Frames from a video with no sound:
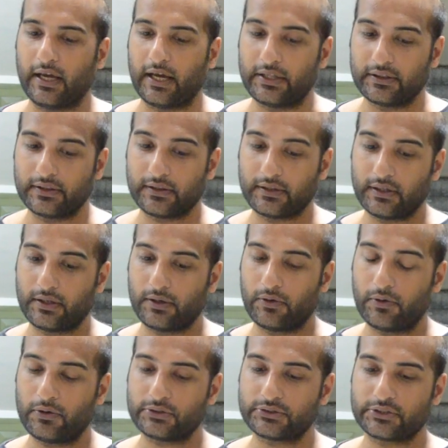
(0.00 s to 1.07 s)
And
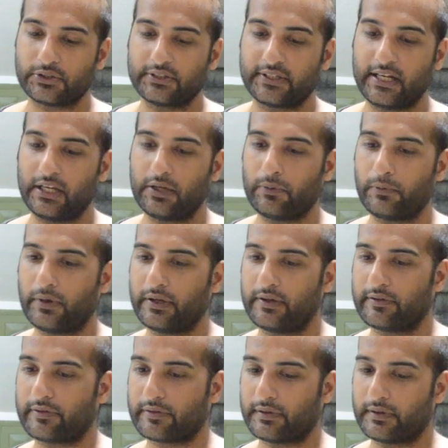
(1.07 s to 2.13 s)
also dealing
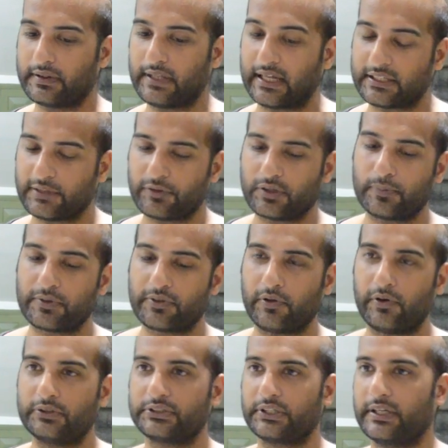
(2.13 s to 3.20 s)
with that difficult
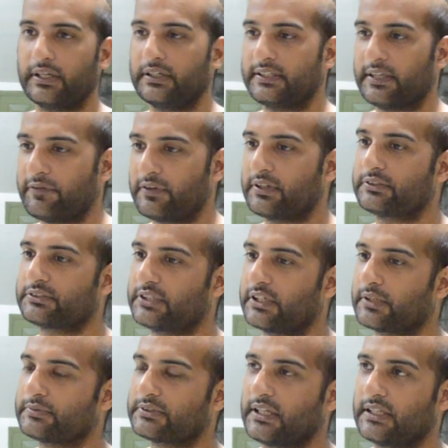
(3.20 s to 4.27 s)
pathology in difficult
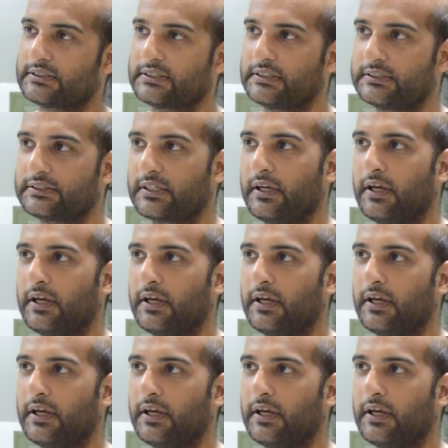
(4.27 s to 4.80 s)
circumstances